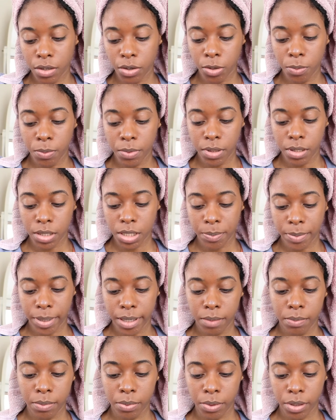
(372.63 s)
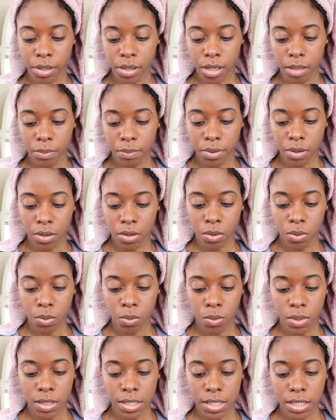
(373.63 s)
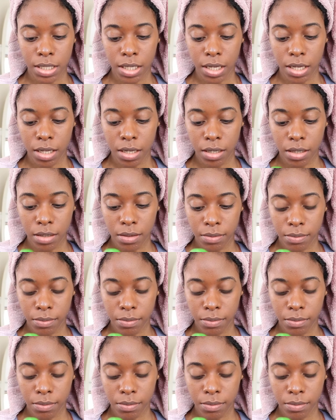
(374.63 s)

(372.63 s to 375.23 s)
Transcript: open this bad boy up once again,